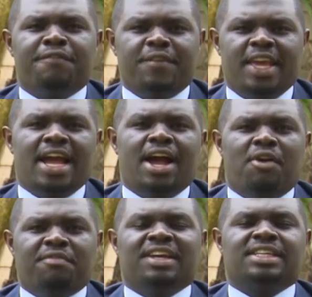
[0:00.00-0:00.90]
figure
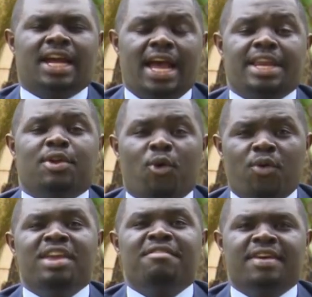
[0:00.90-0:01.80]
of that kind,
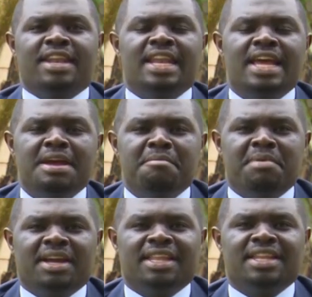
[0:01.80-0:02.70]
or even
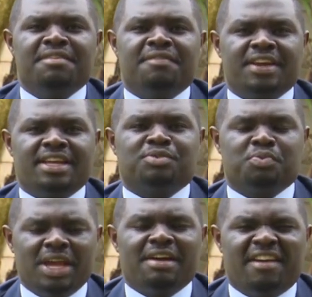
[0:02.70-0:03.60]
bigger than the figures
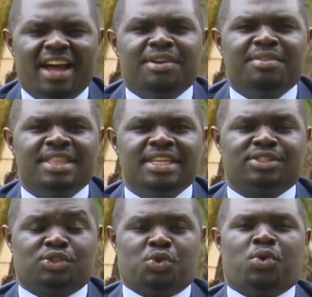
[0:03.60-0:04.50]
we have had on
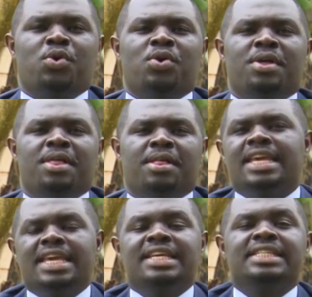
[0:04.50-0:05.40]
this show.
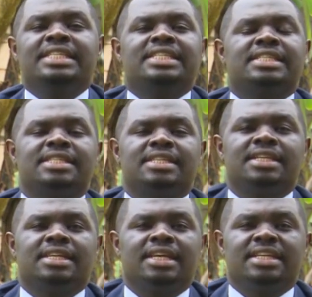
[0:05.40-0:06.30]
He's
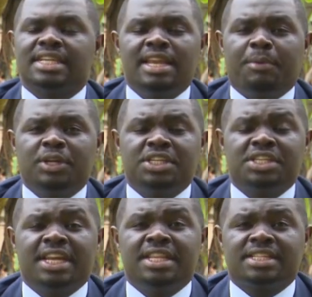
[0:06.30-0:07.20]
a senior
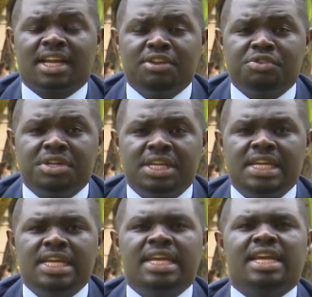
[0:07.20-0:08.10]
politician in this country.
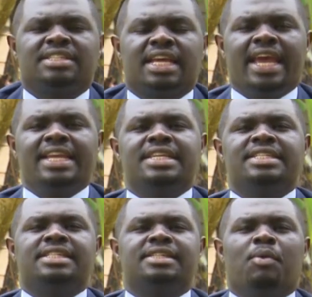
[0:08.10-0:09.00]
He has headed
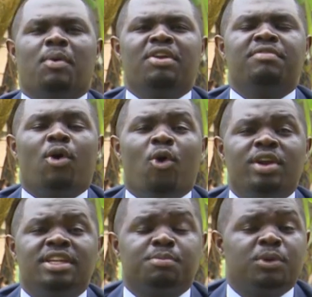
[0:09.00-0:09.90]
one of the
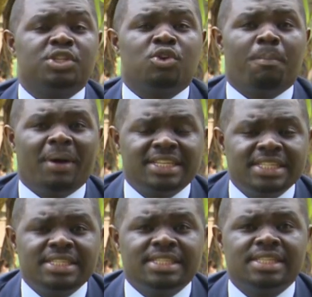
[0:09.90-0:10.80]
oldest political
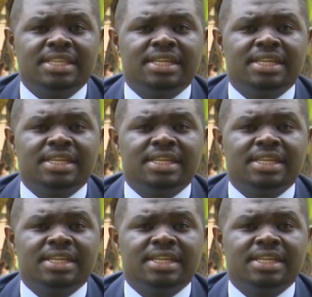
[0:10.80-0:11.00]
parties.